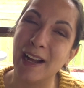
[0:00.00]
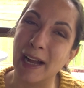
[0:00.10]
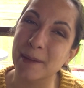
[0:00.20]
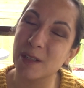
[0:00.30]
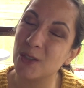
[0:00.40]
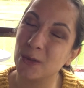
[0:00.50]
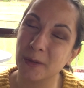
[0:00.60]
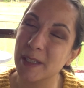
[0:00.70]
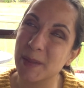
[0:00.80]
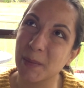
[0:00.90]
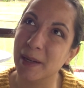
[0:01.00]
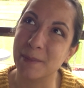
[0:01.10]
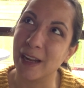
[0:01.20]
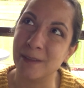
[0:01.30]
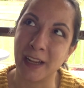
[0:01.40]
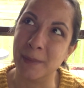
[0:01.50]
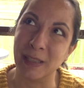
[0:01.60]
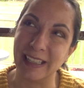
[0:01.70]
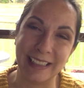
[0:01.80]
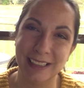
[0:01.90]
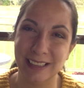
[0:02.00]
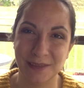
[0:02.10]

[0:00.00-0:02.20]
I am the shortest one in my family.